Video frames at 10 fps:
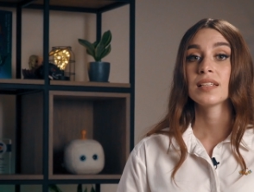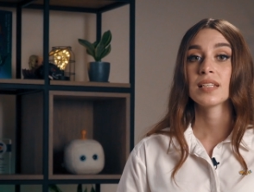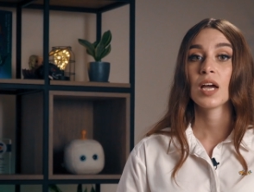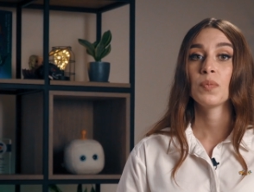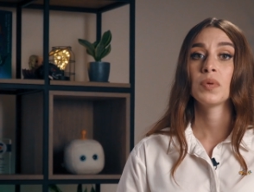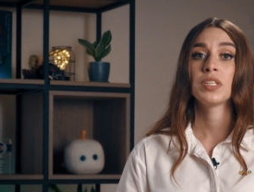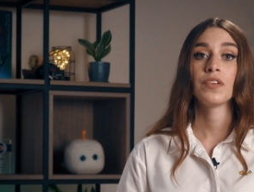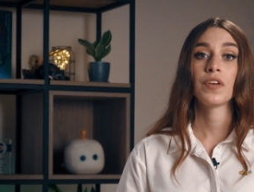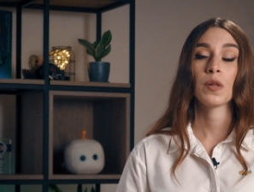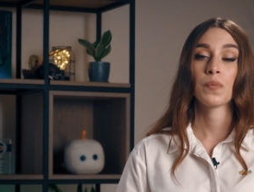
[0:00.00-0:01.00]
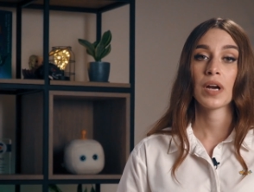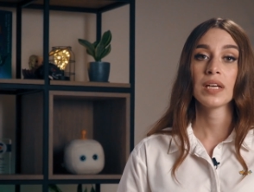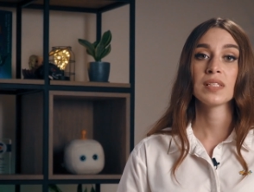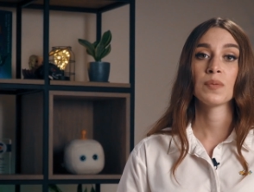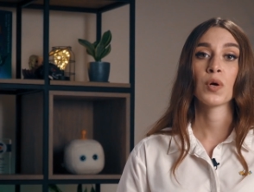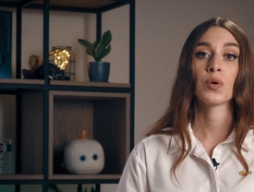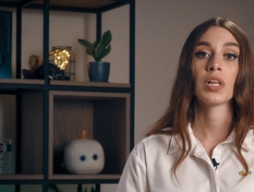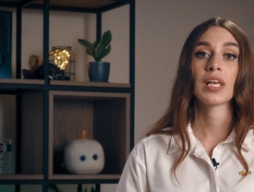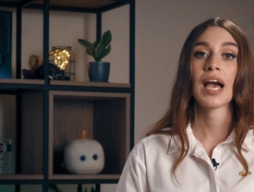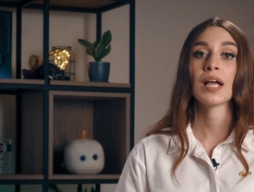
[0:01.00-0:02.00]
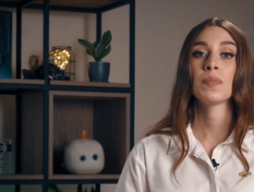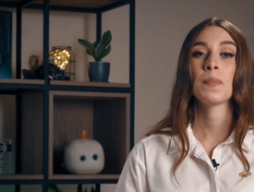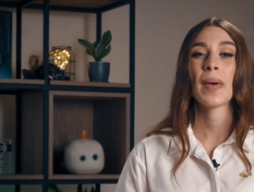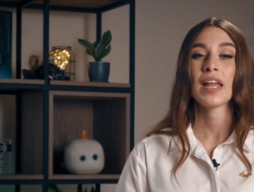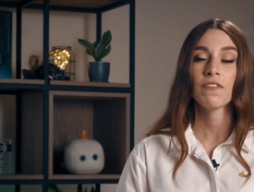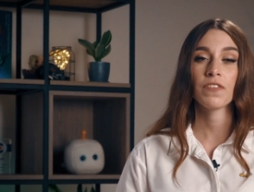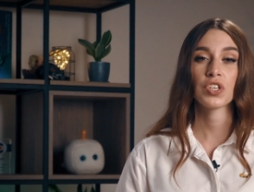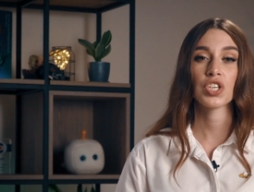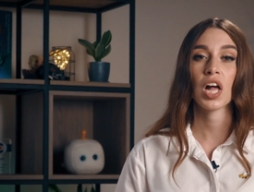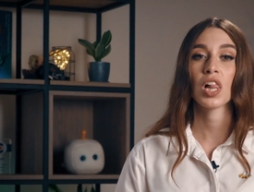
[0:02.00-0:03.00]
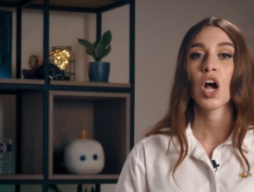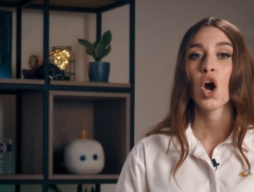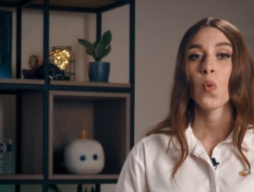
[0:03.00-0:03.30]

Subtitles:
a time and material pricing model can be beneficial